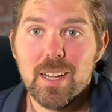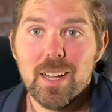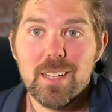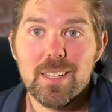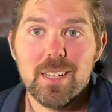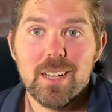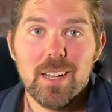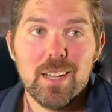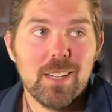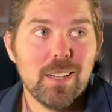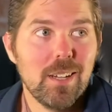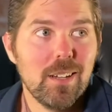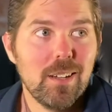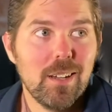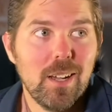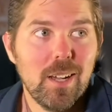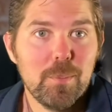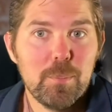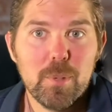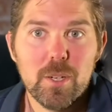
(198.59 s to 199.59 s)
I I,
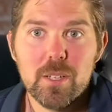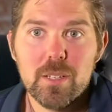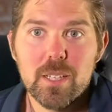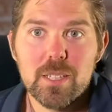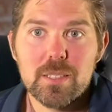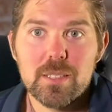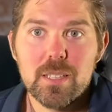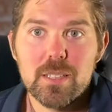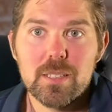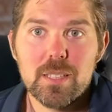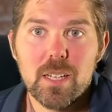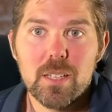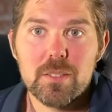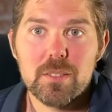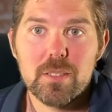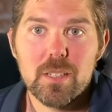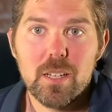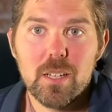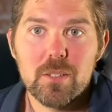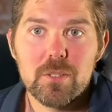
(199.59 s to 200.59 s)
I bought like ten
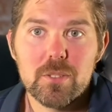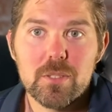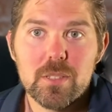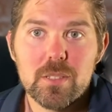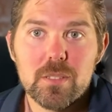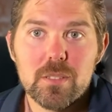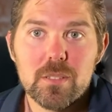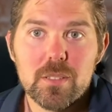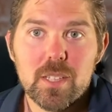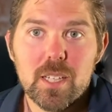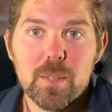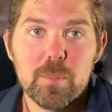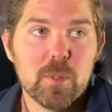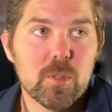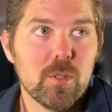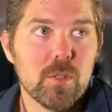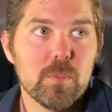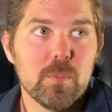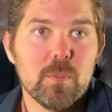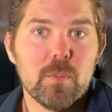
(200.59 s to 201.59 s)
thousand dollars in camera
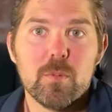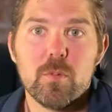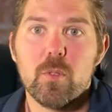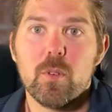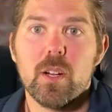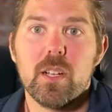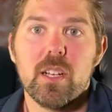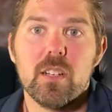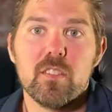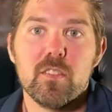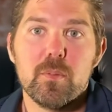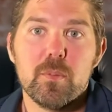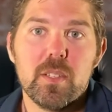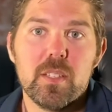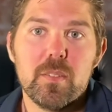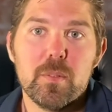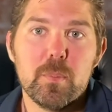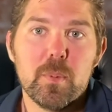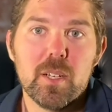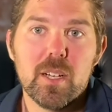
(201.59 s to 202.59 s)
equipment before I'd ever
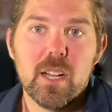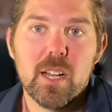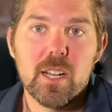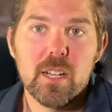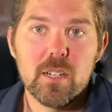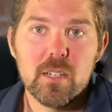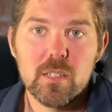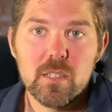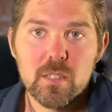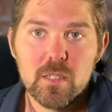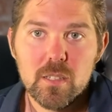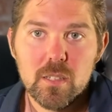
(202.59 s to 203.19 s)
even been hired.